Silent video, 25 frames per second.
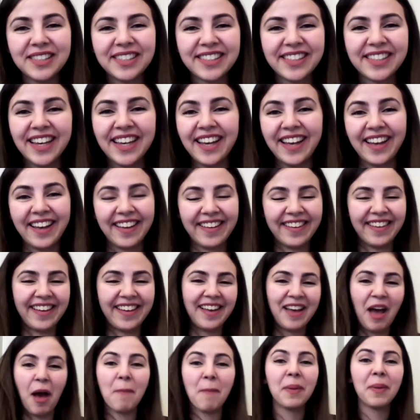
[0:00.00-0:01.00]
It was
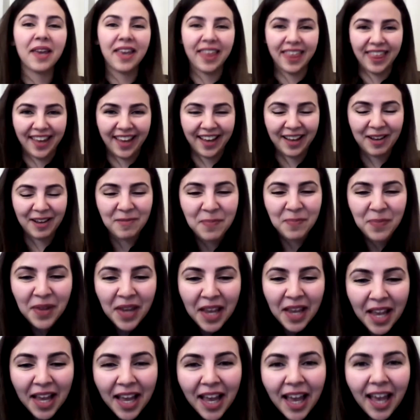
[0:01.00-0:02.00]
a big thing.
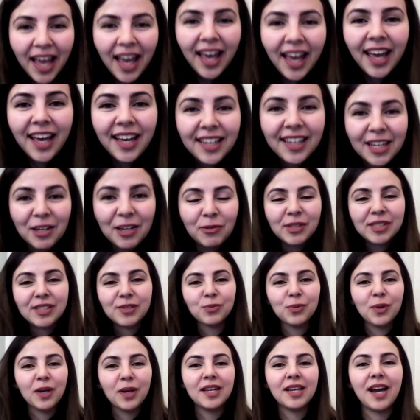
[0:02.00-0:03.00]
And it was
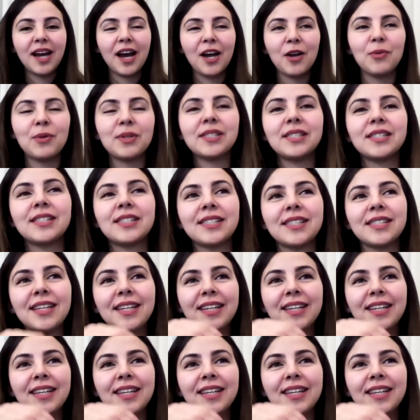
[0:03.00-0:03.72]
when I was